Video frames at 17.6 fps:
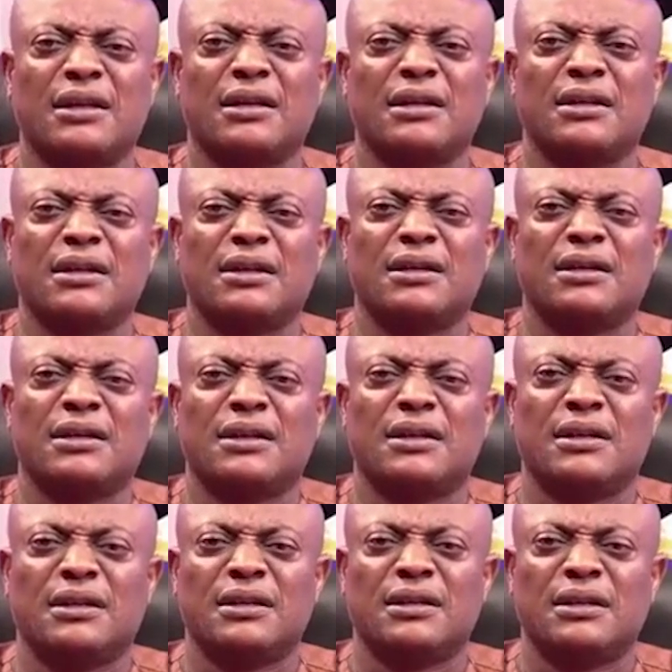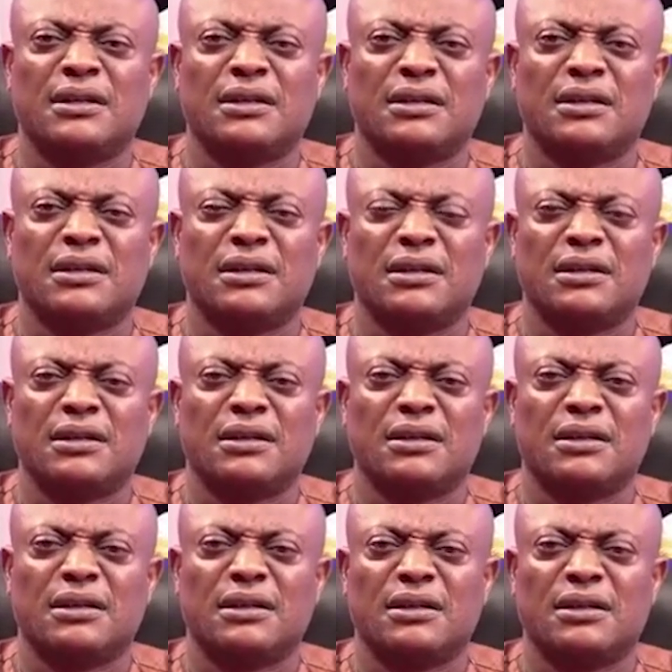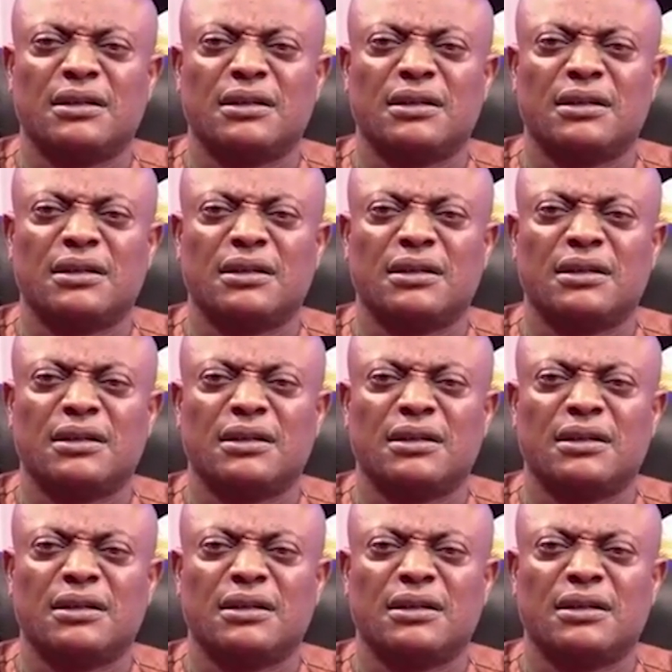No one is speaking in this clip.